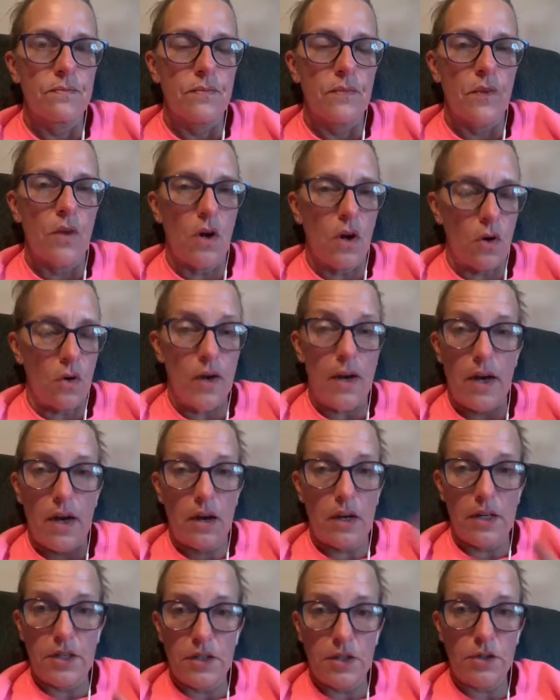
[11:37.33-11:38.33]
Okay, I
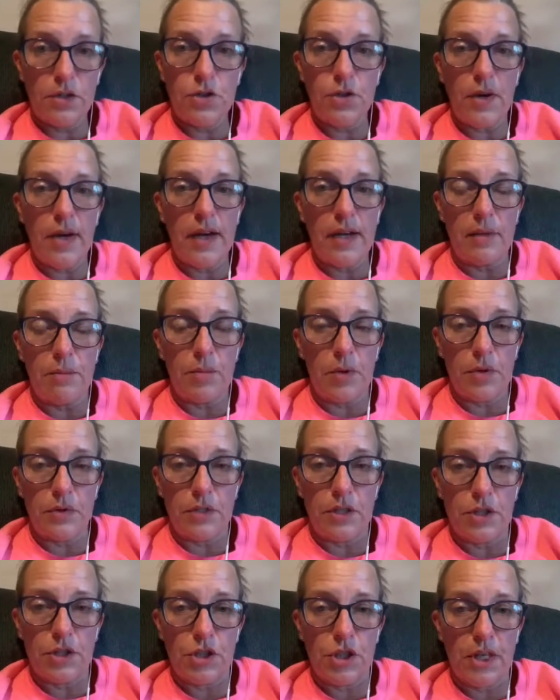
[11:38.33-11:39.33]
already told you I eat
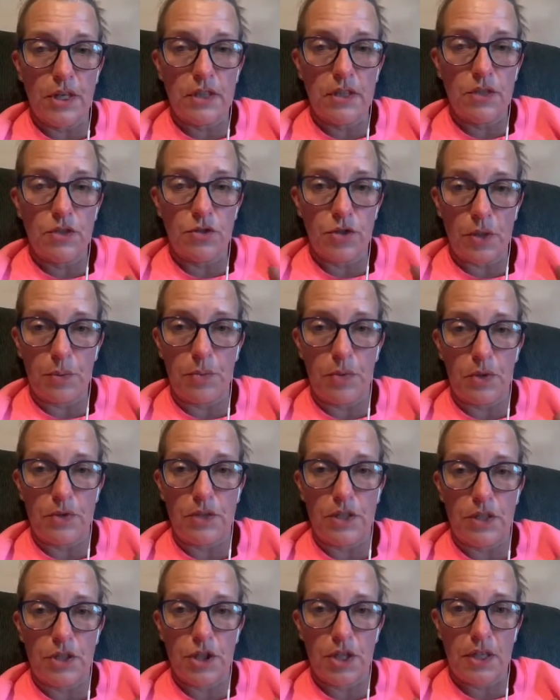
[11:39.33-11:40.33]
protein shakes, drink protein
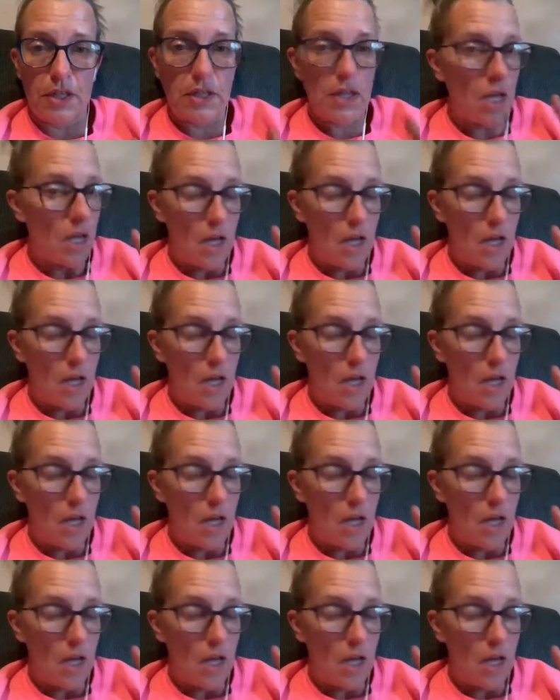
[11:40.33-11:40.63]
shakes.